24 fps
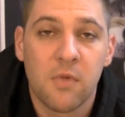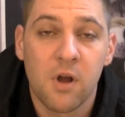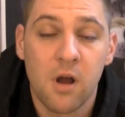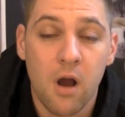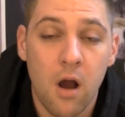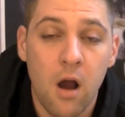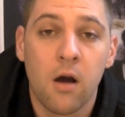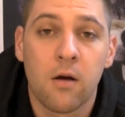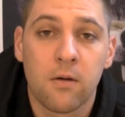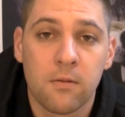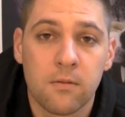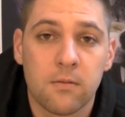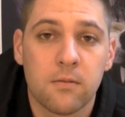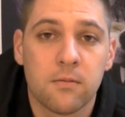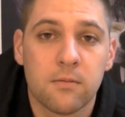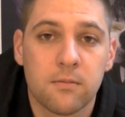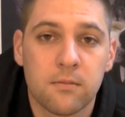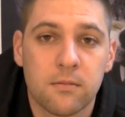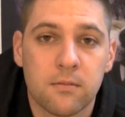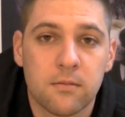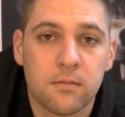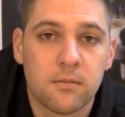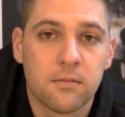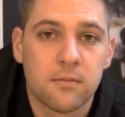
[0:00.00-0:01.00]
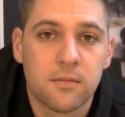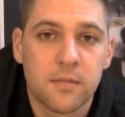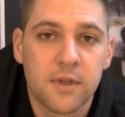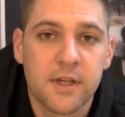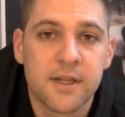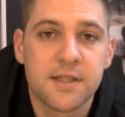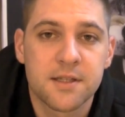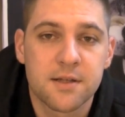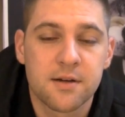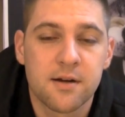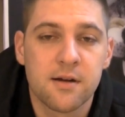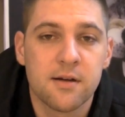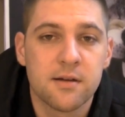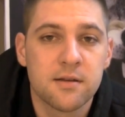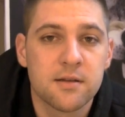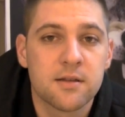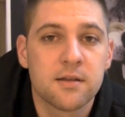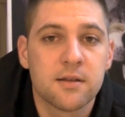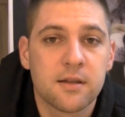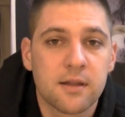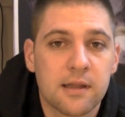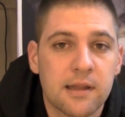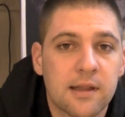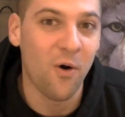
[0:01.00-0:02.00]
"Oh, that's
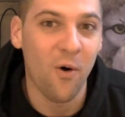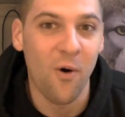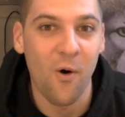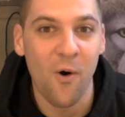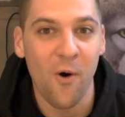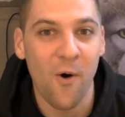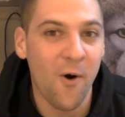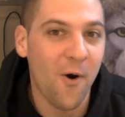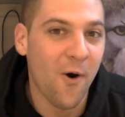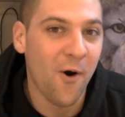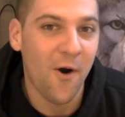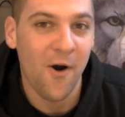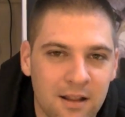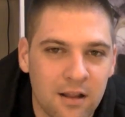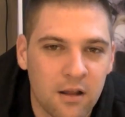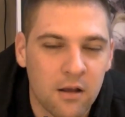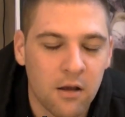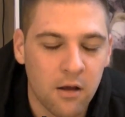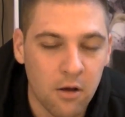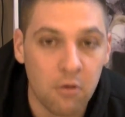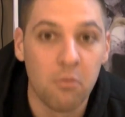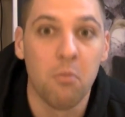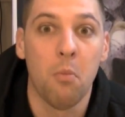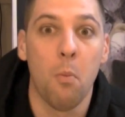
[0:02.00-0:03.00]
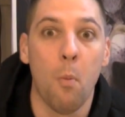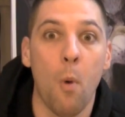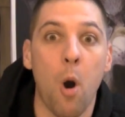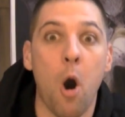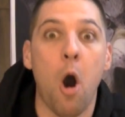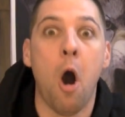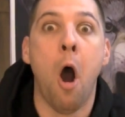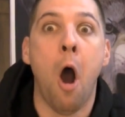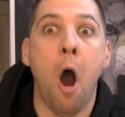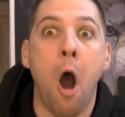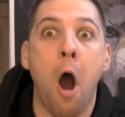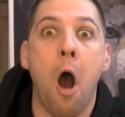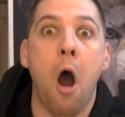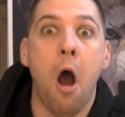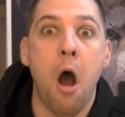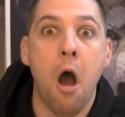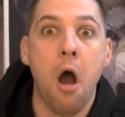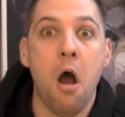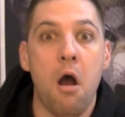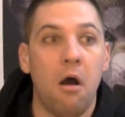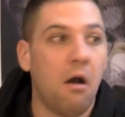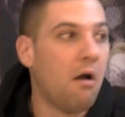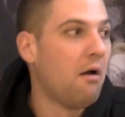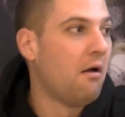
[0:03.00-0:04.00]
nice," or "Oh,
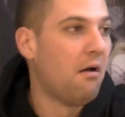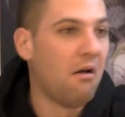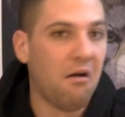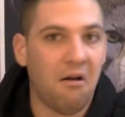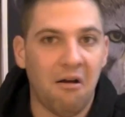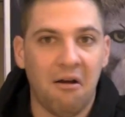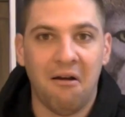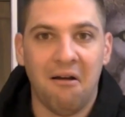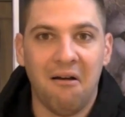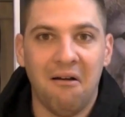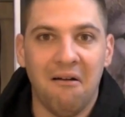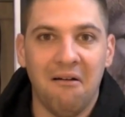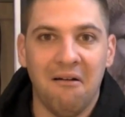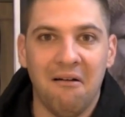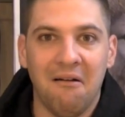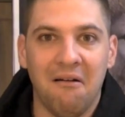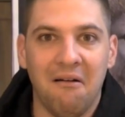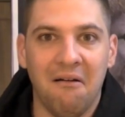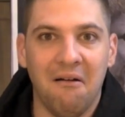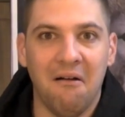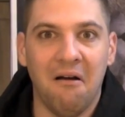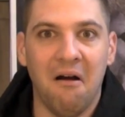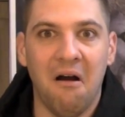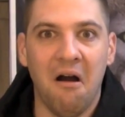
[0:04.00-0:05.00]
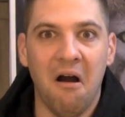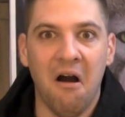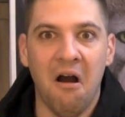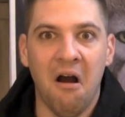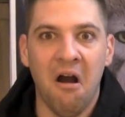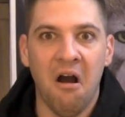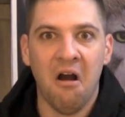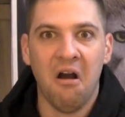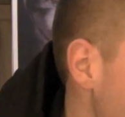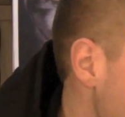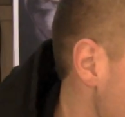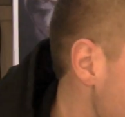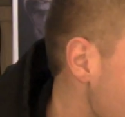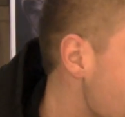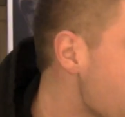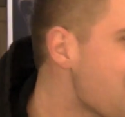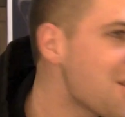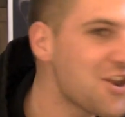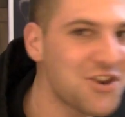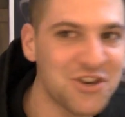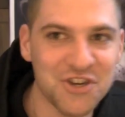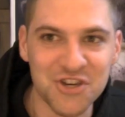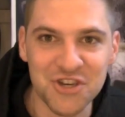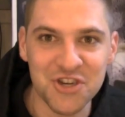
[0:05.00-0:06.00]
oh, how
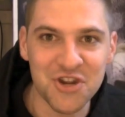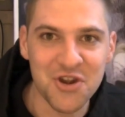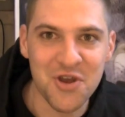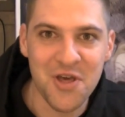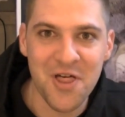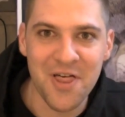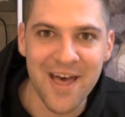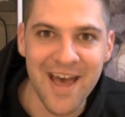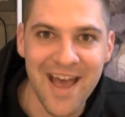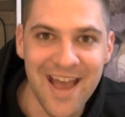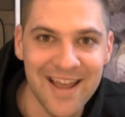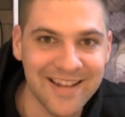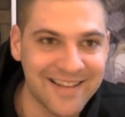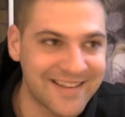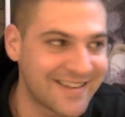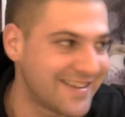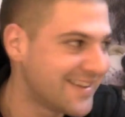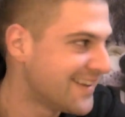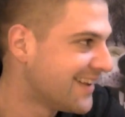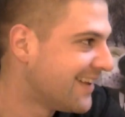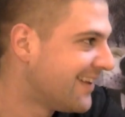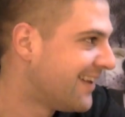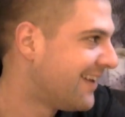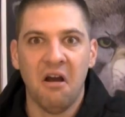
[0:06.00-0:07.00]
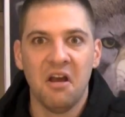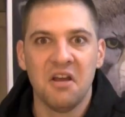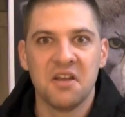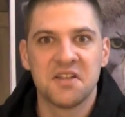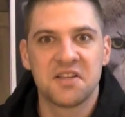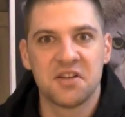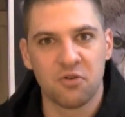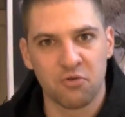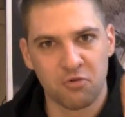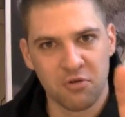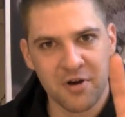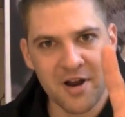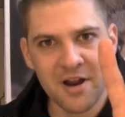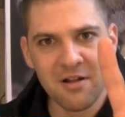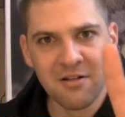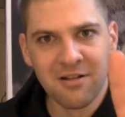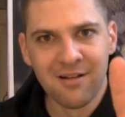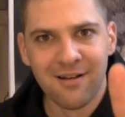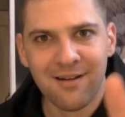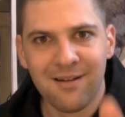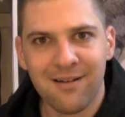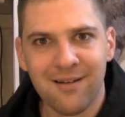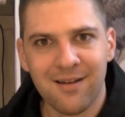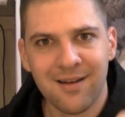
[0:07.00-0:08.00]
did you do that? Is it
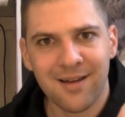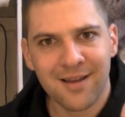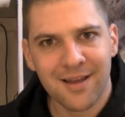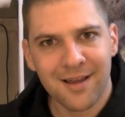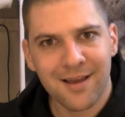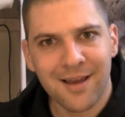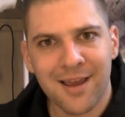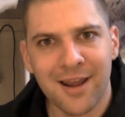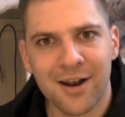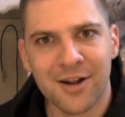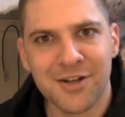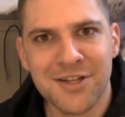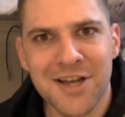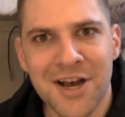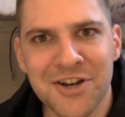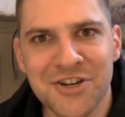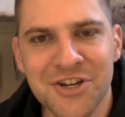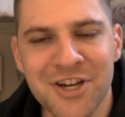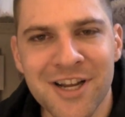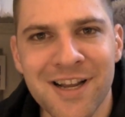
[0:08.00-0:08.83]
real? Can I touch